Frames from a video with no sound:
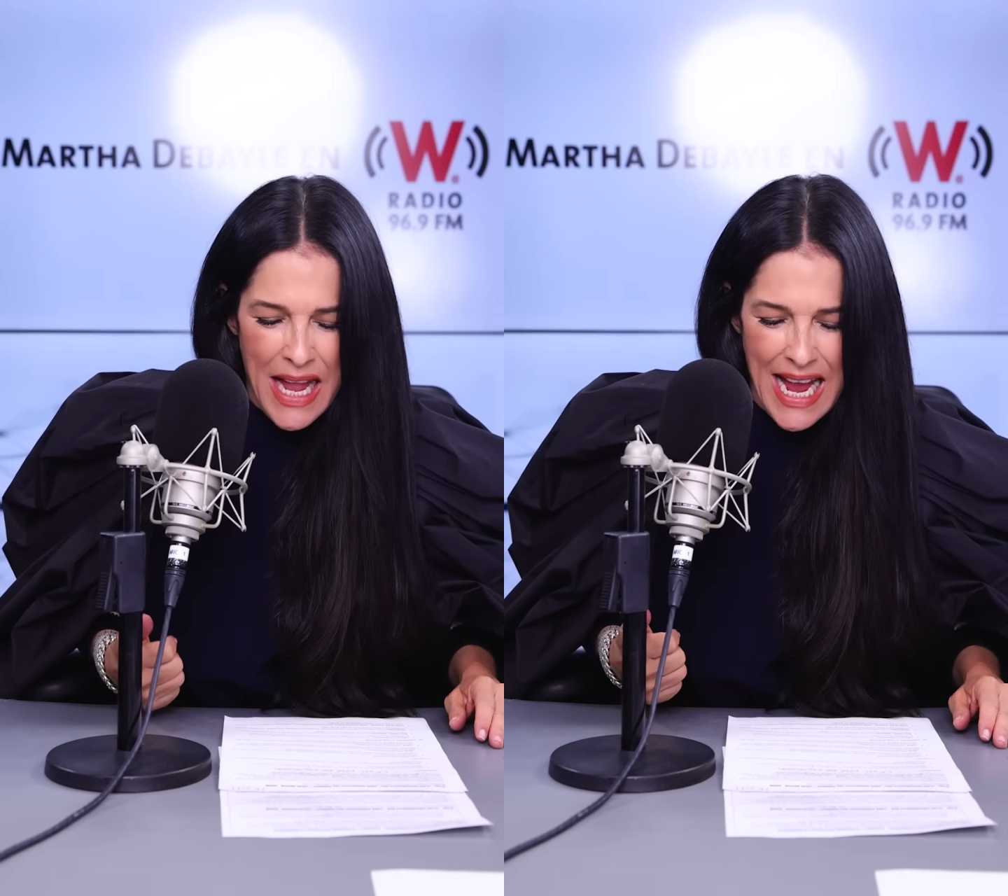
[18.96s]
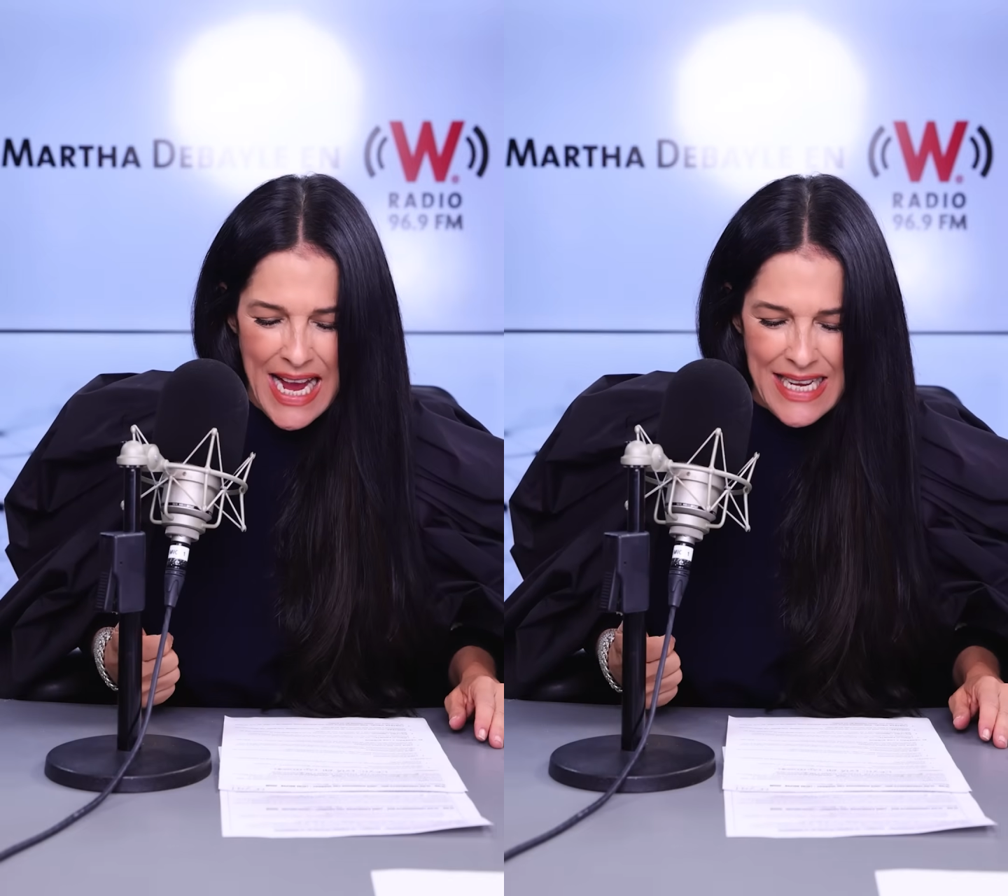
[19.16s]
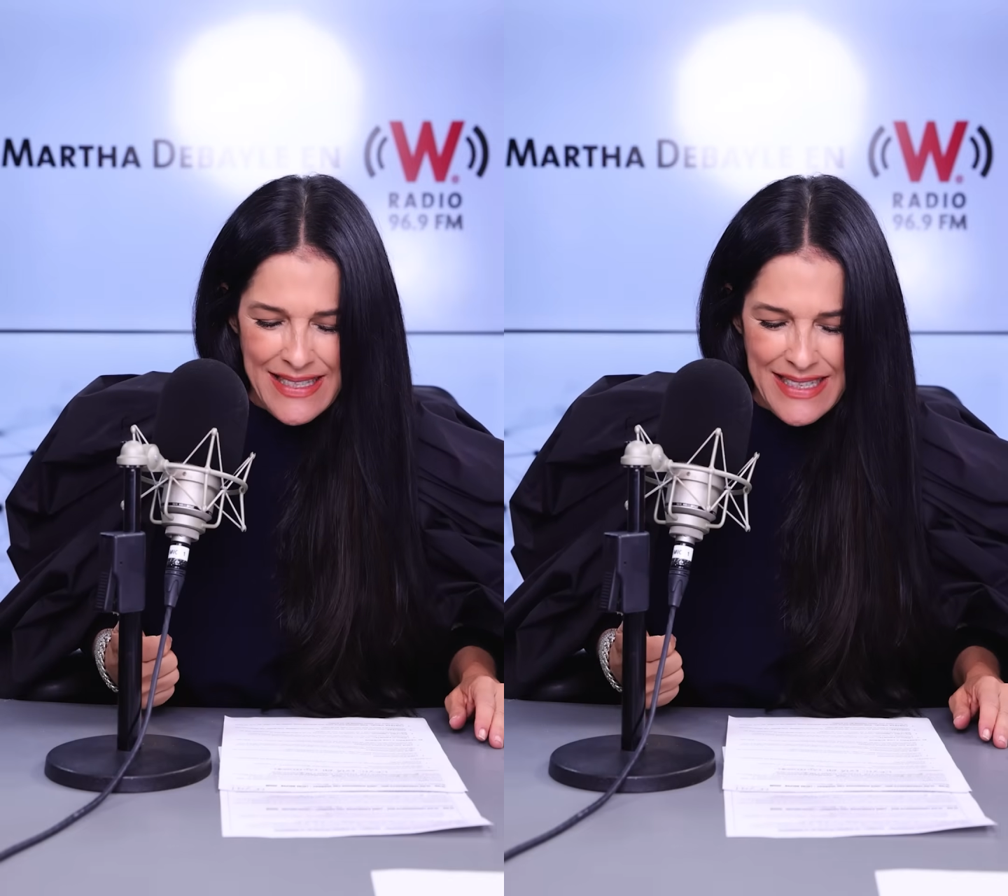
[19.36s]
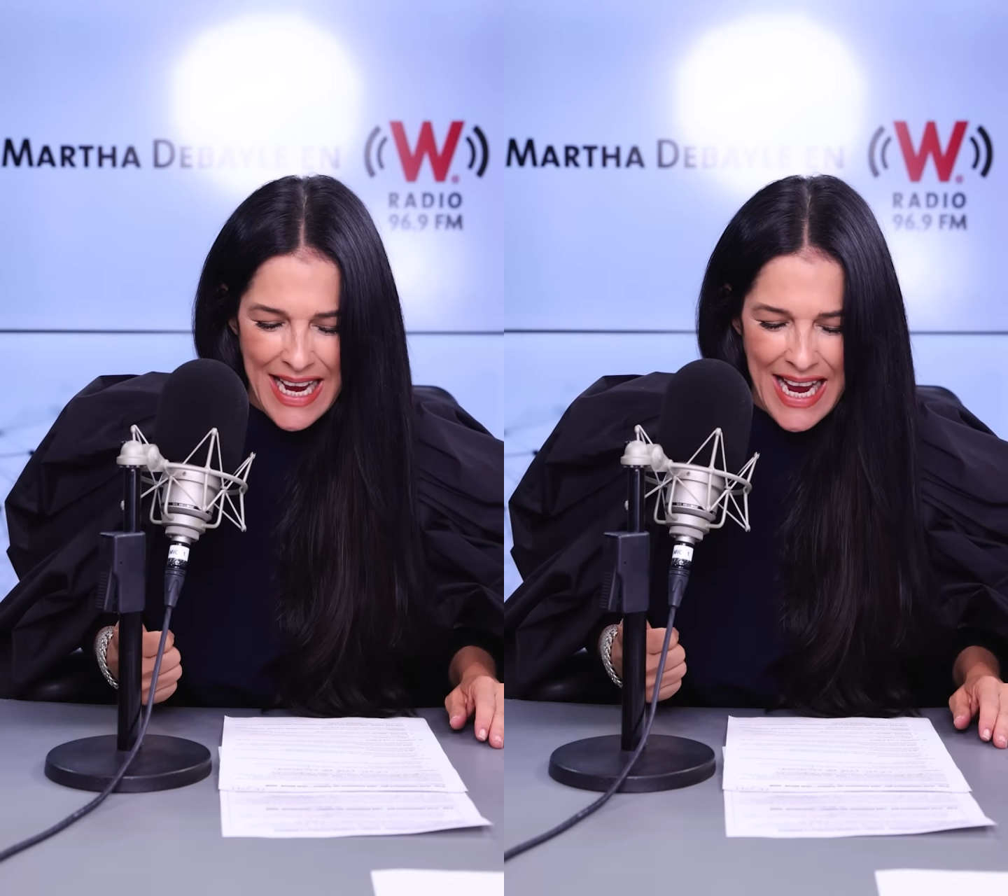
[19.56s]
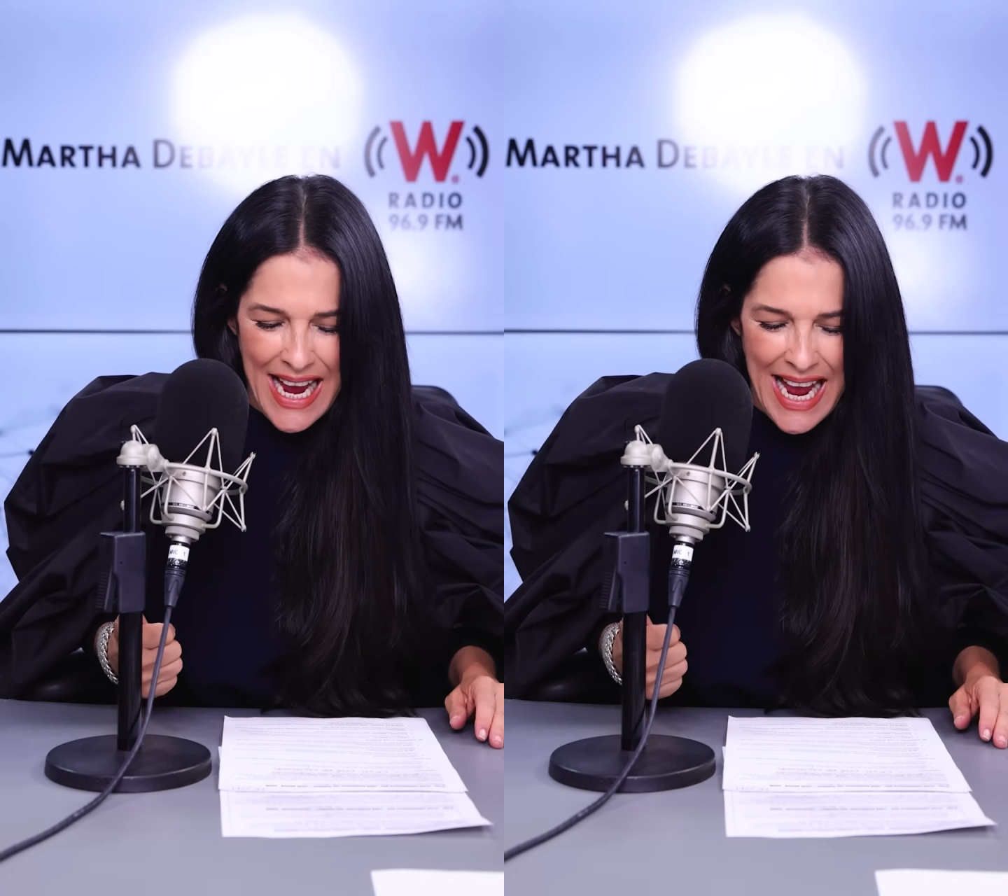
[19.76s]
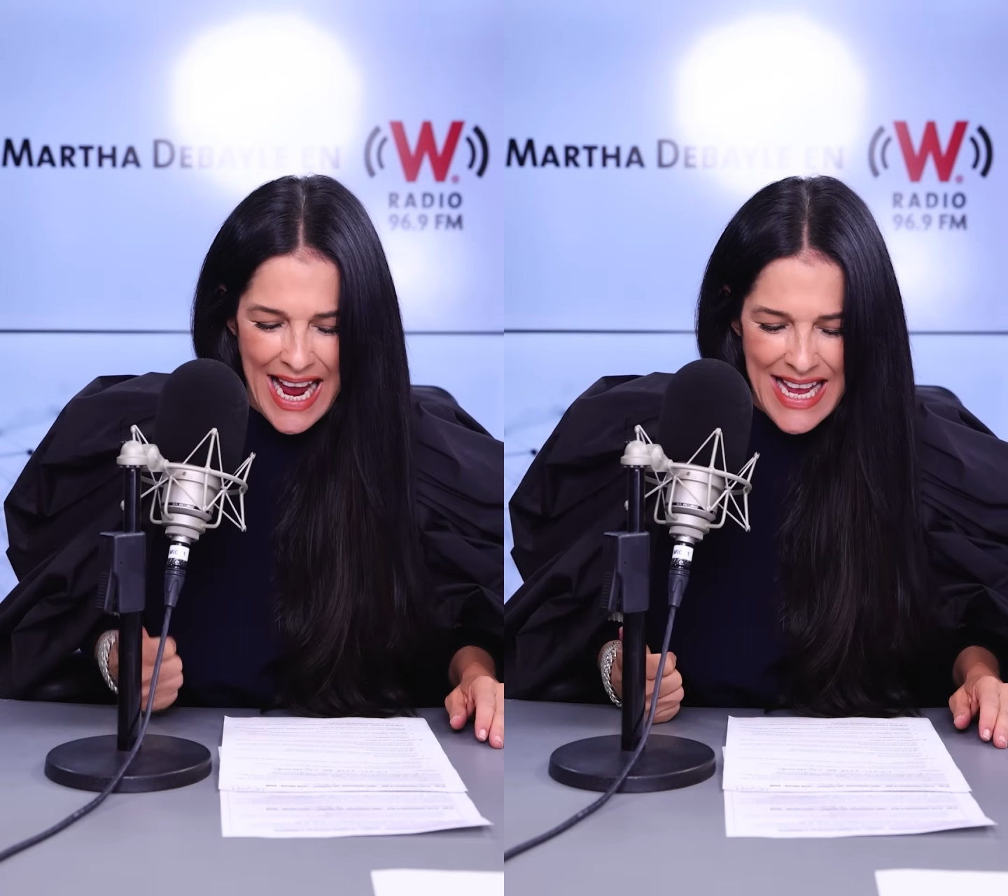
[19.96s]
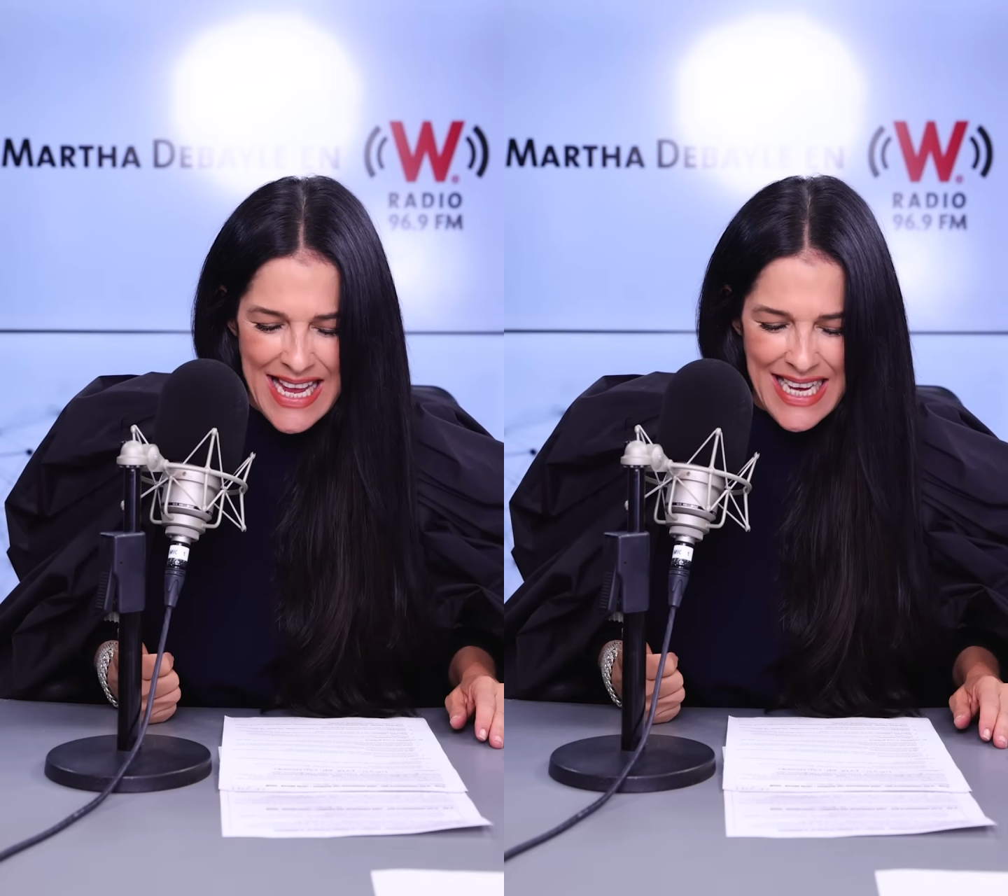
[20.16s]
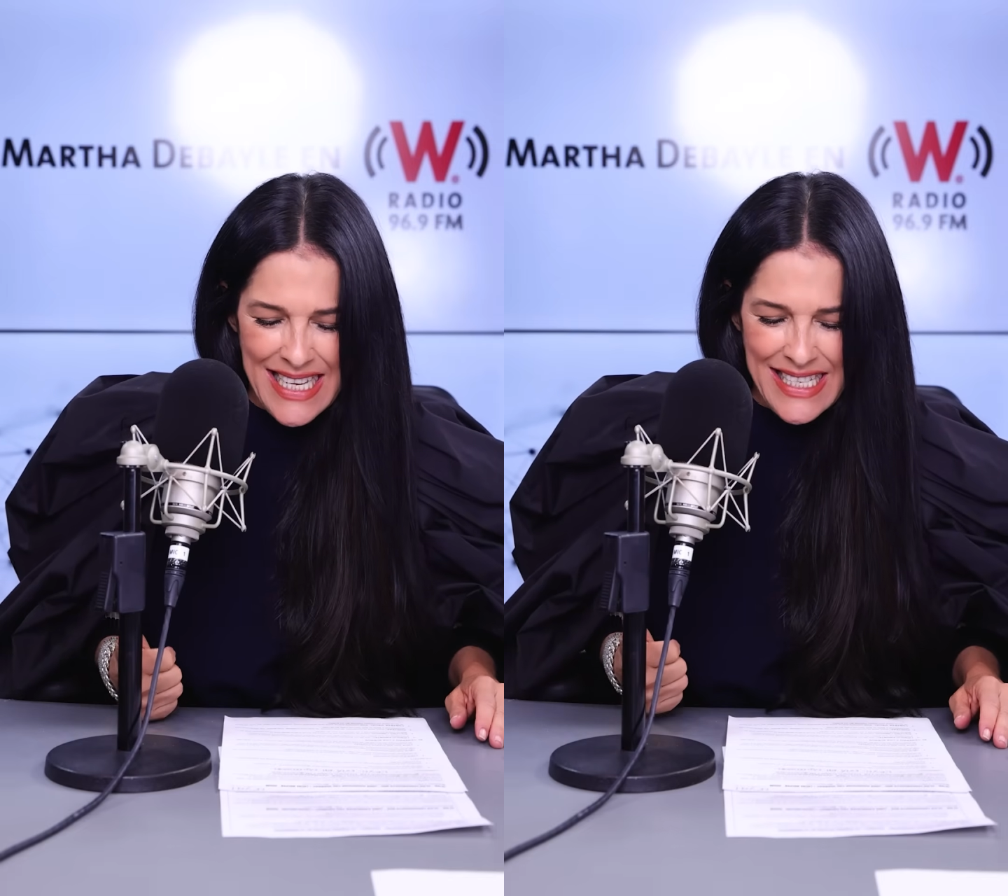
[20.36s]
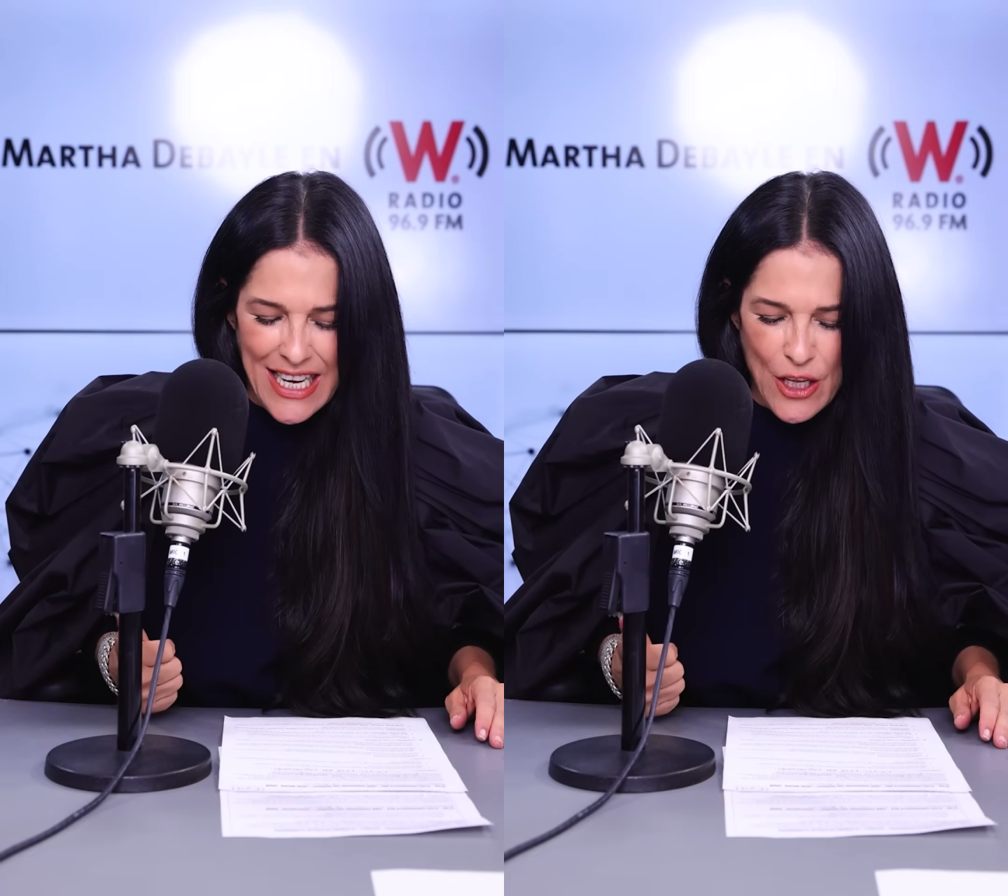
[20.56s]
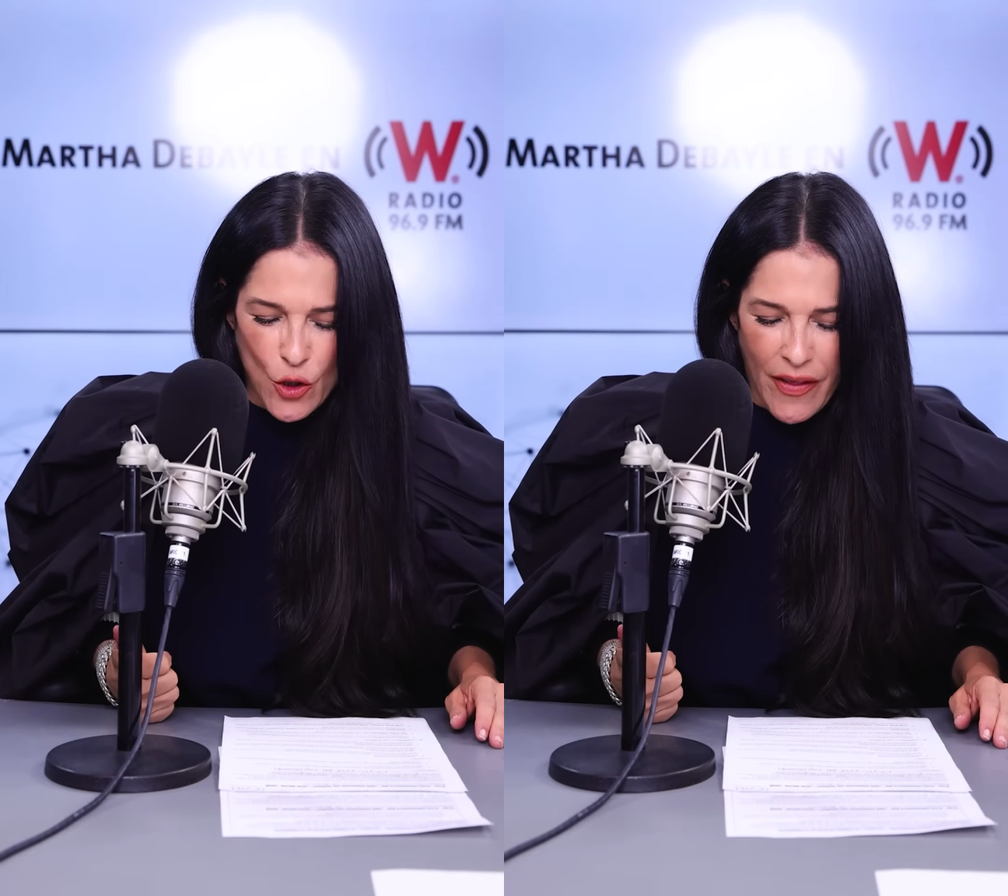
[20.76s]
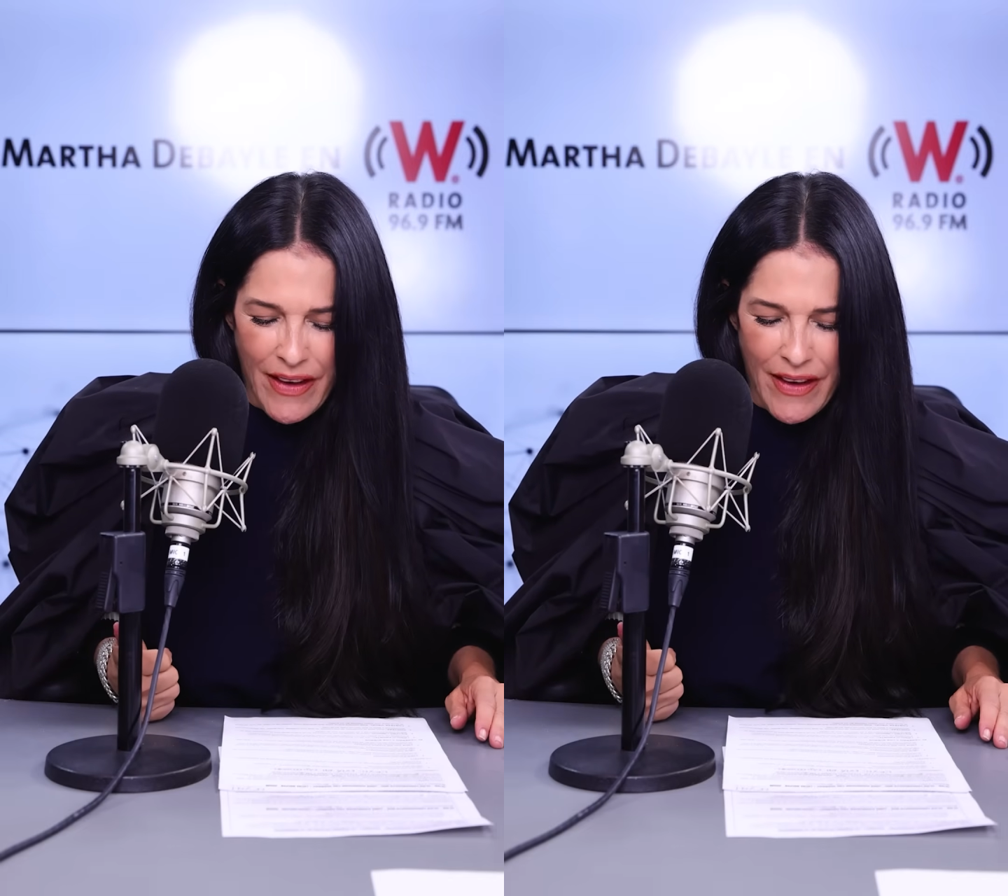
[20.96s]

Ella es escritora